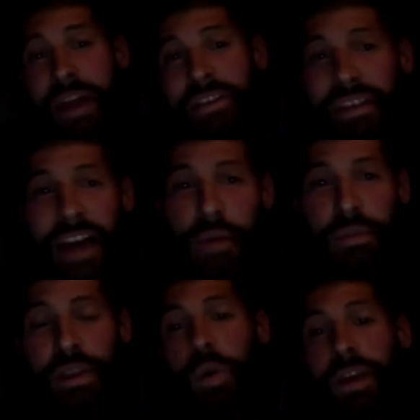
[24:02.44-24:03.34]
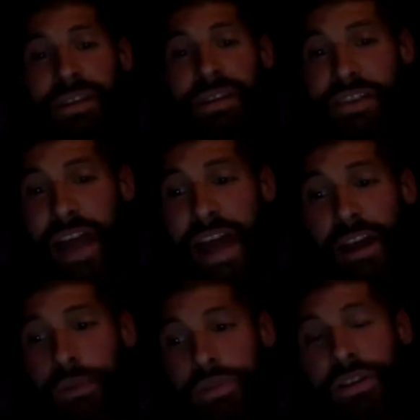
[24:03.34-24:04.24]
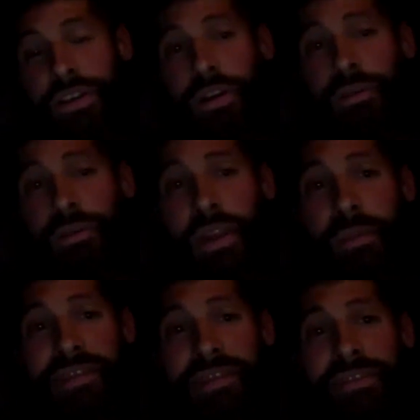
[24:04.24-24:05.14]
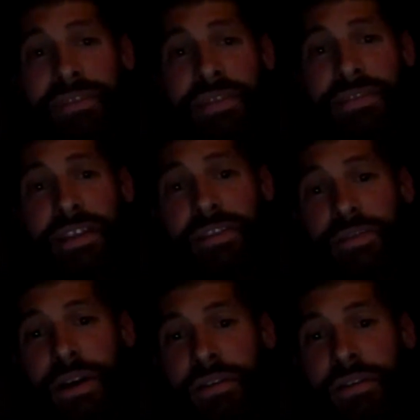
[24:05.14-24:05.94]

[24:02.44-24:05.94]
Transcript: I was getting, I had an opportunity to learn from one of the best in the business there as well. So